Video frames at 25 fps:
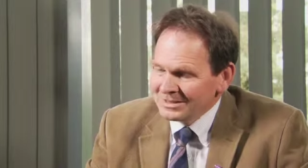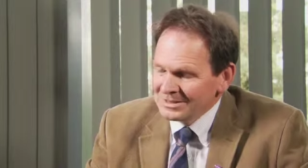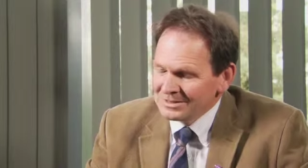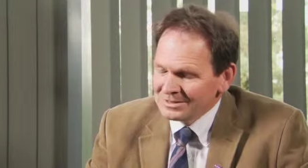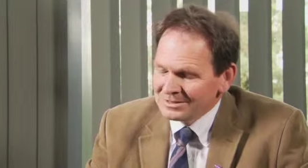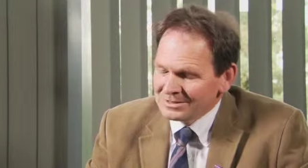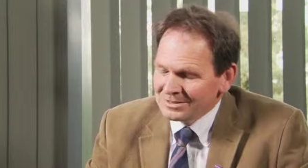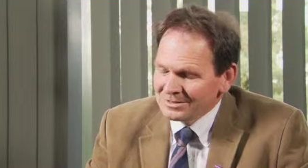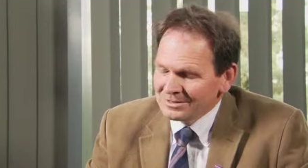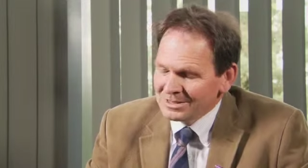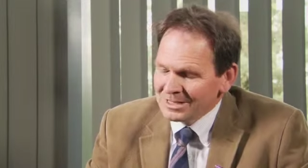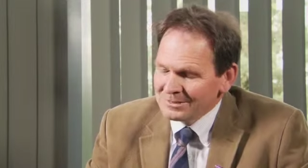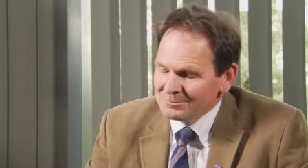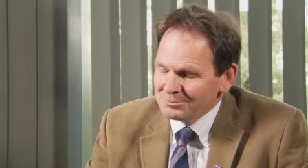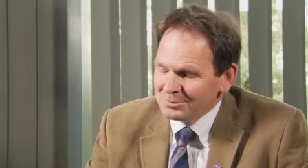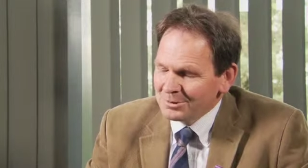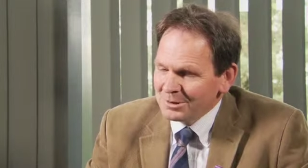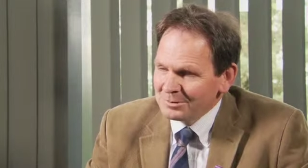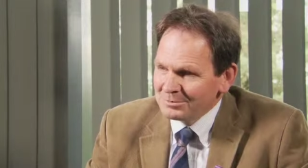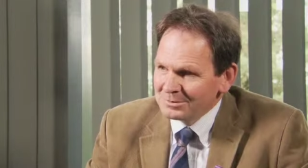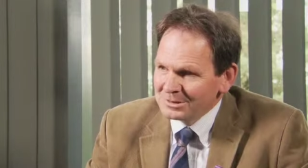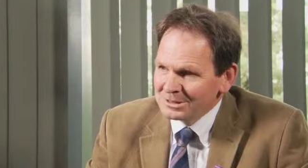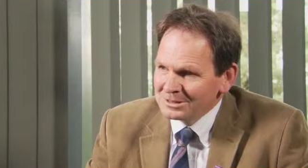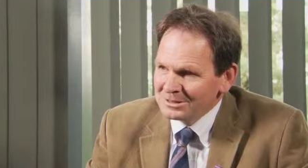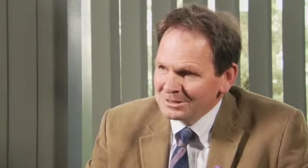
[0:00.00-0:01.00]
So they're
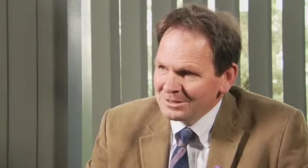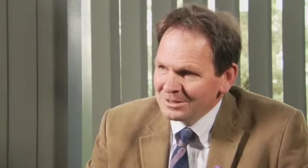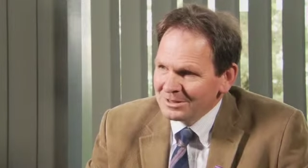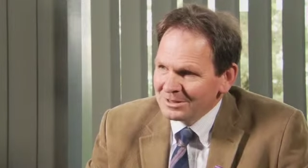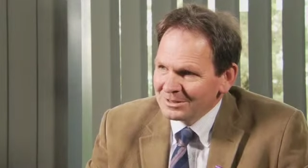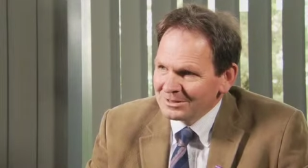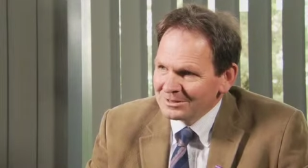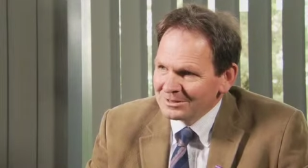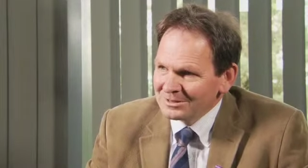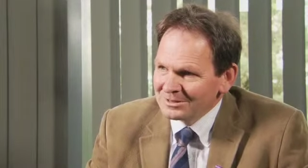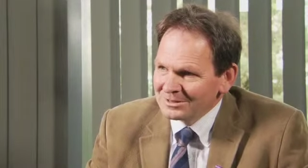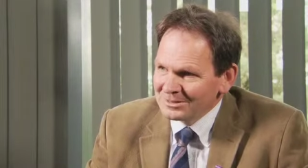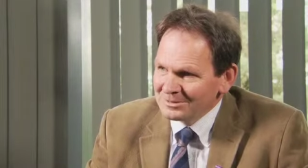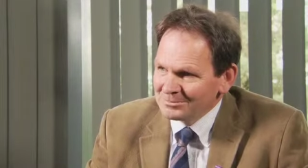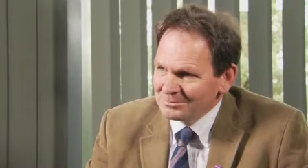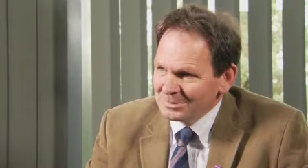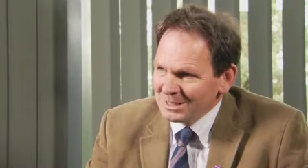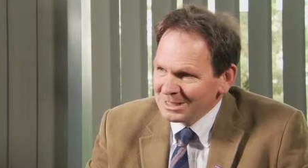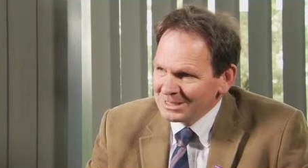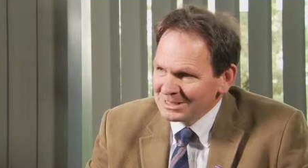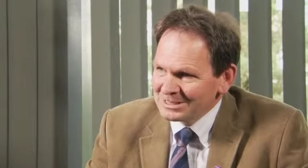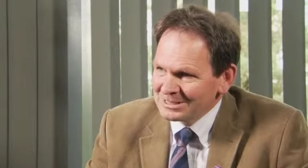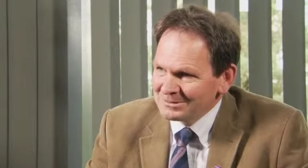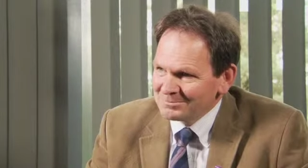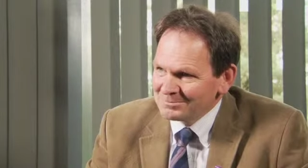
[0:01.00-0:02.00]
probably not the
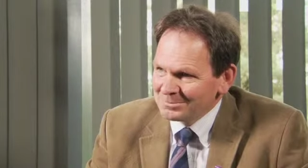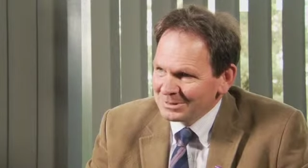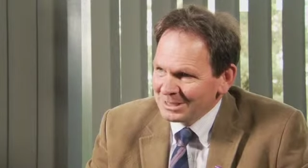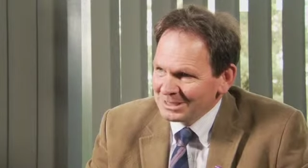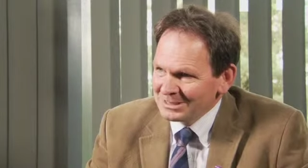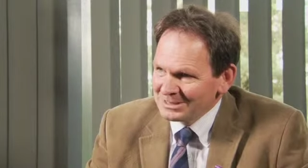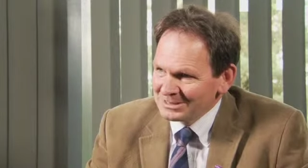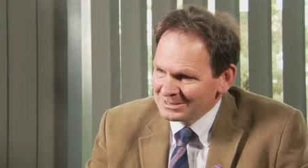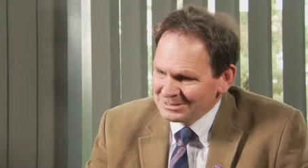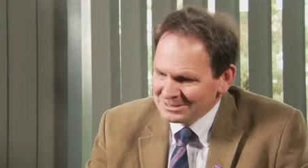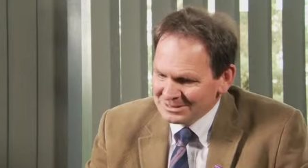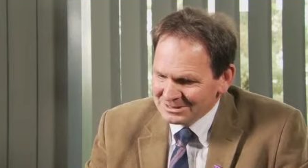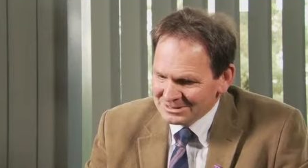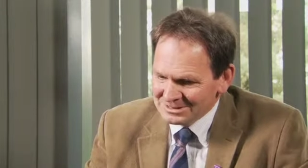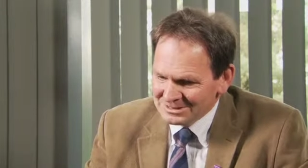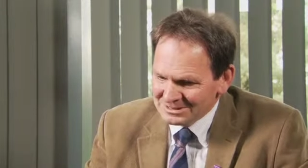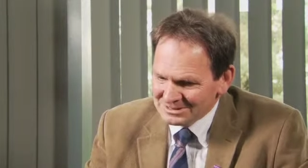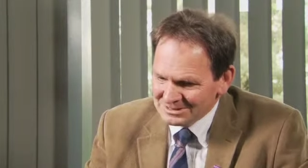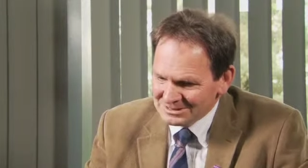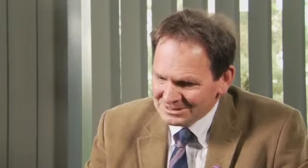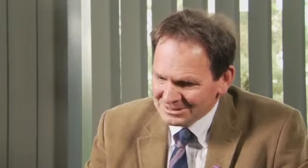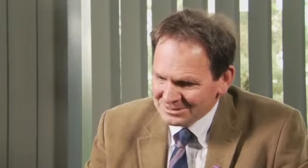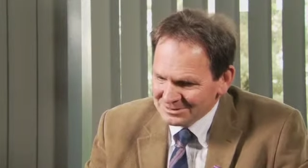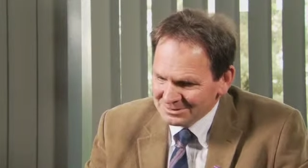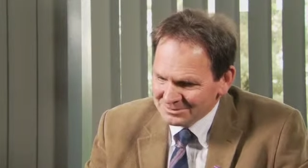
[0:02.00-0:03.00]
best
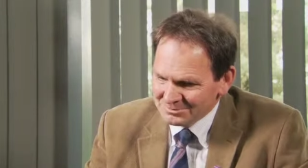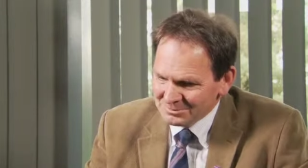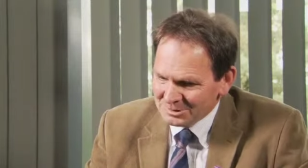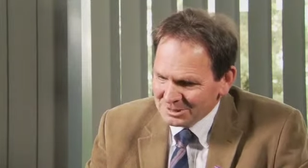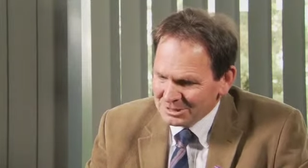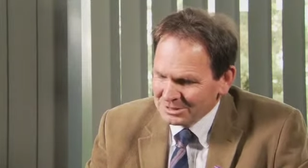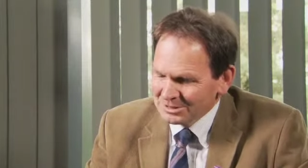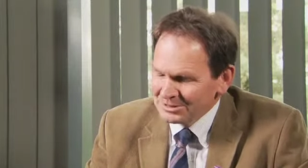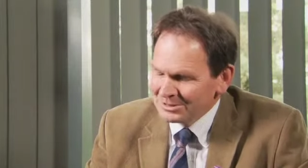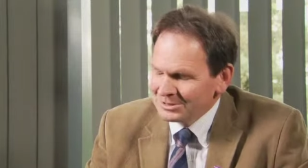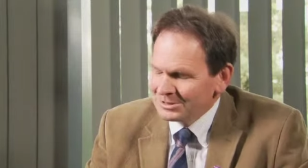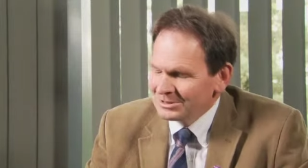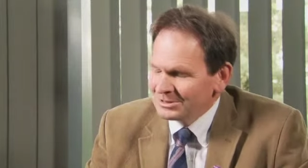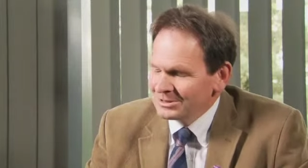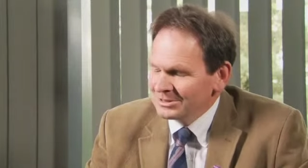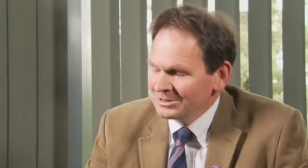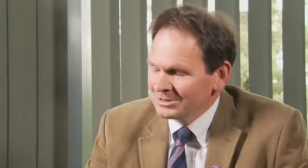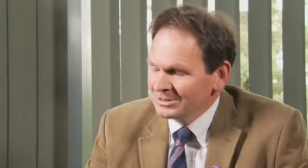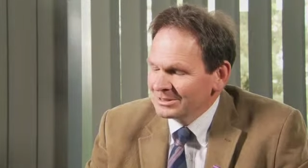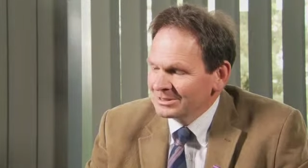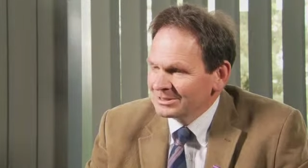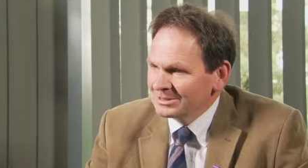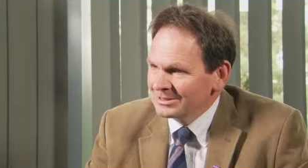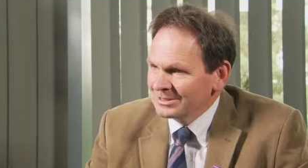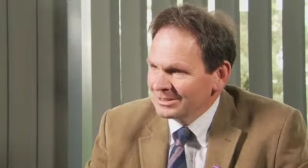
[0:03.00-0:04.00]
basis on which to
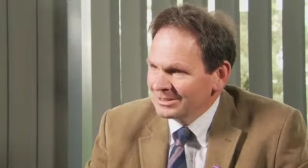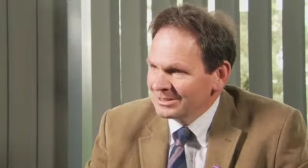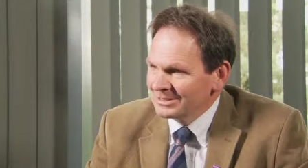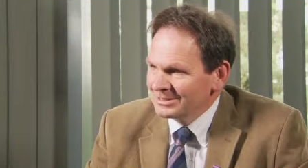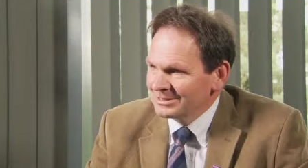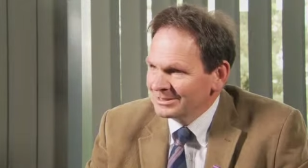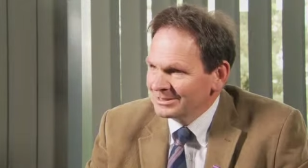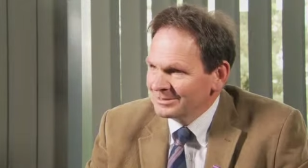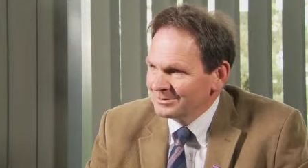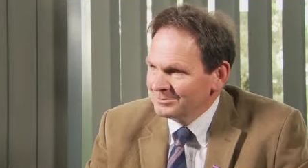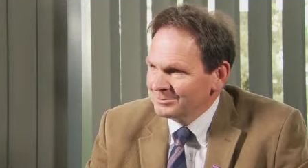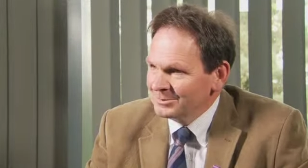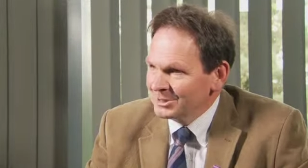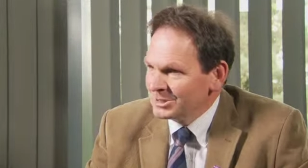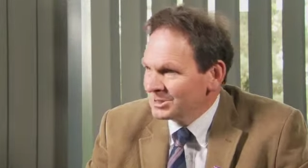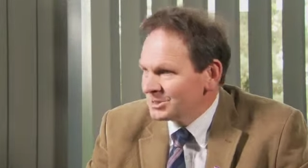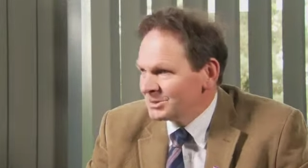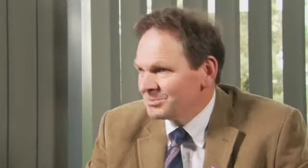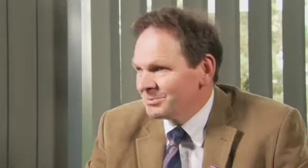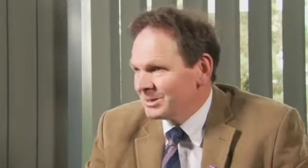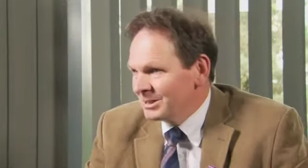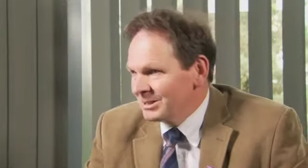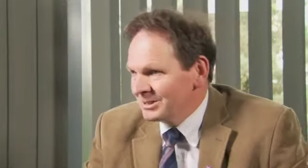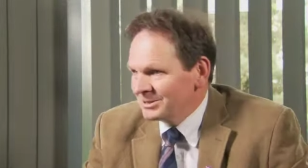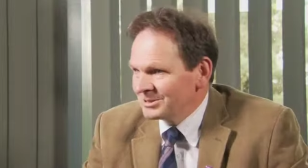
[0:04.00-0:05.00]
decide
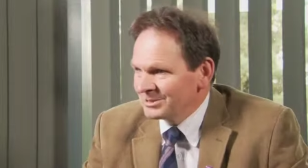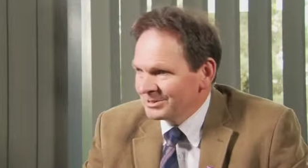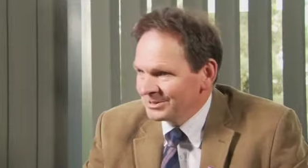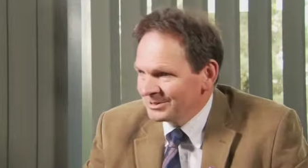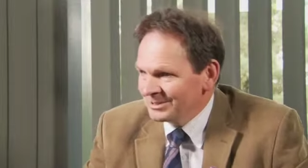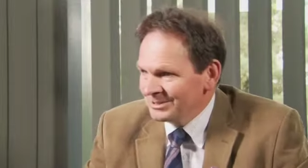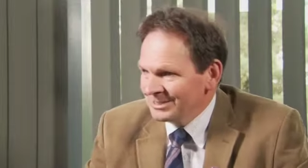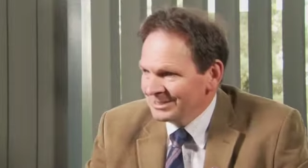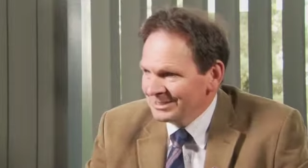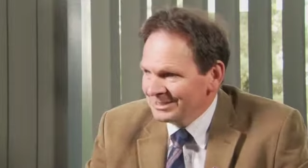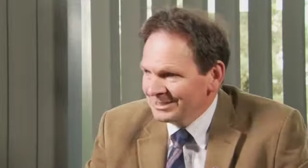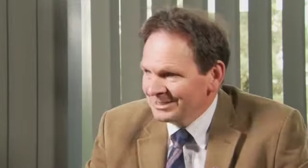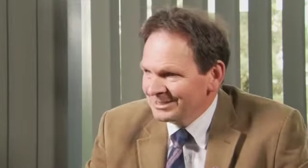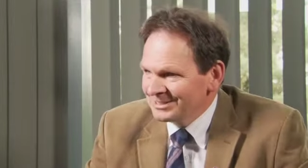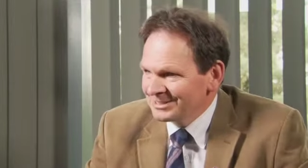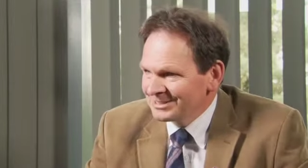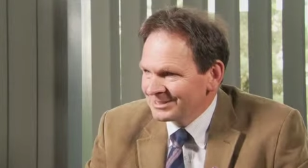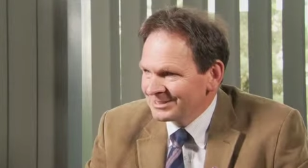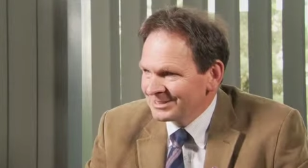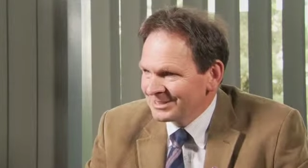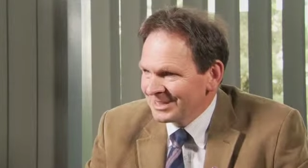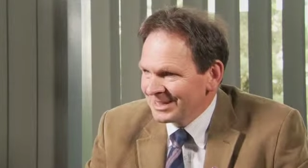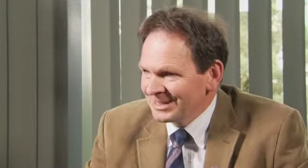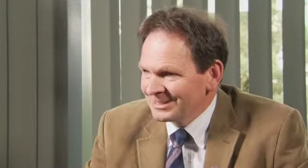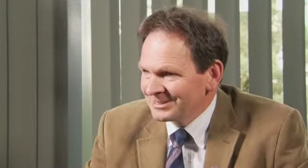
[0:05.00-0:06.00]
which patient
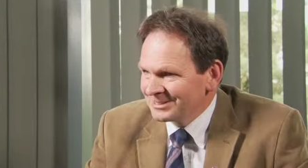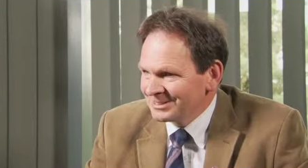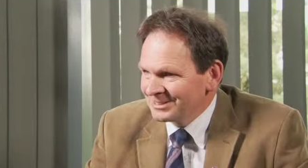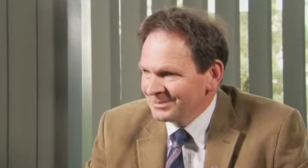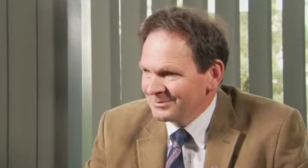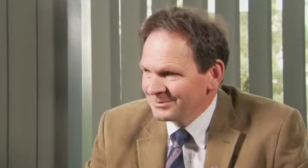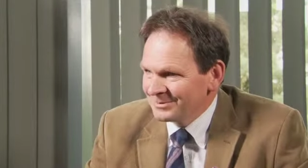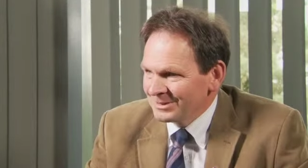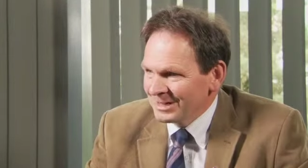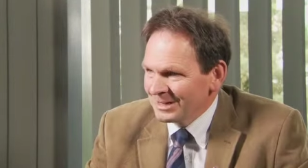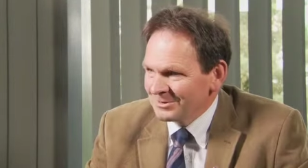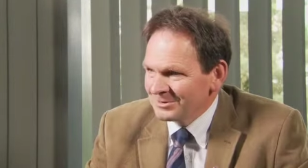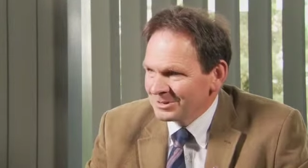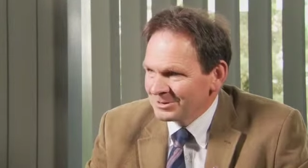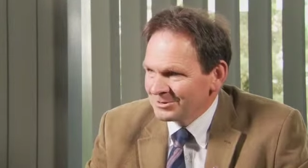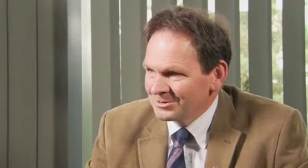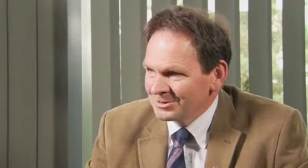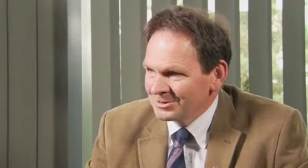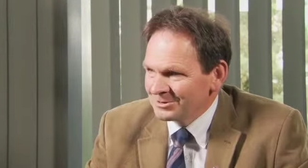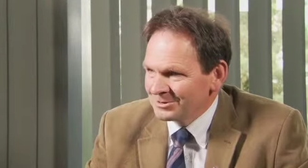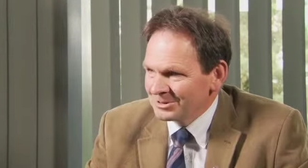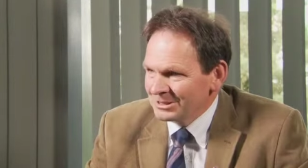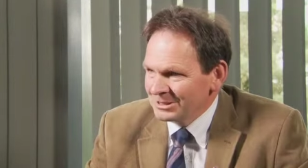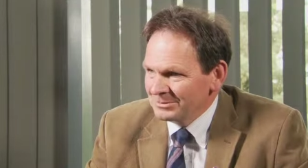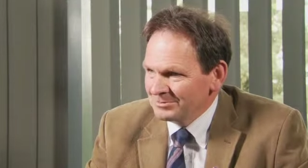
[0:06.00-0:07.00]
needs
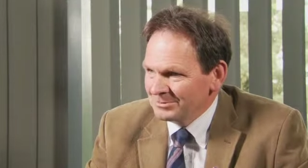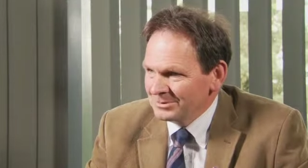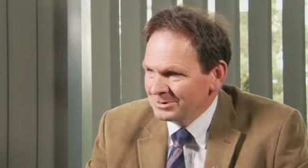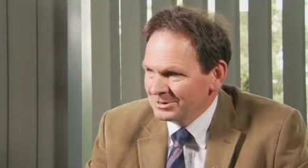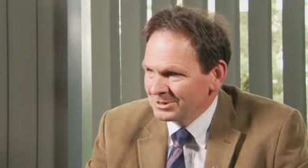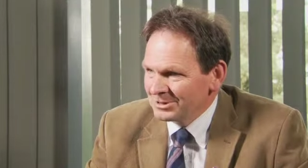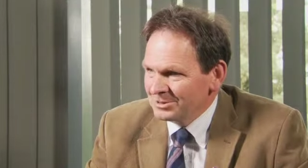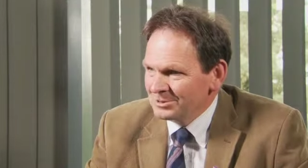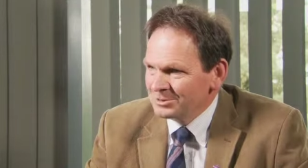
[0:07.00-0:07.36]
anti-inflammatory treatment,